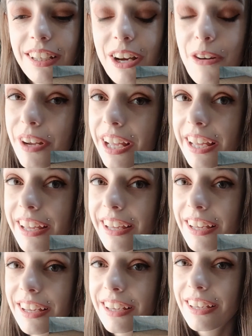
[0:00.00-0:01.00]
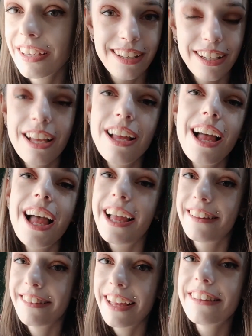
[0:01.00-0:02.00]
Okay.
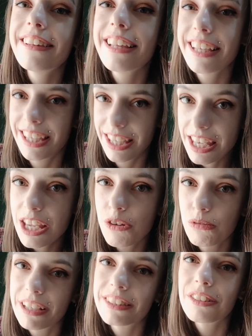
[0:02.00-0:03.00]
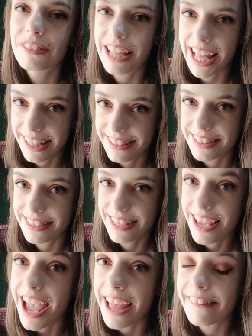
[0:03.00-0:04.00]
And then he went on Etsy
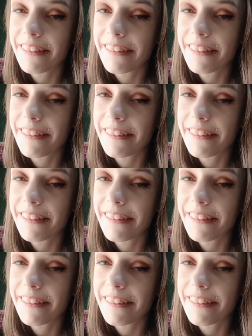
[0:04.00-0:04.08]
and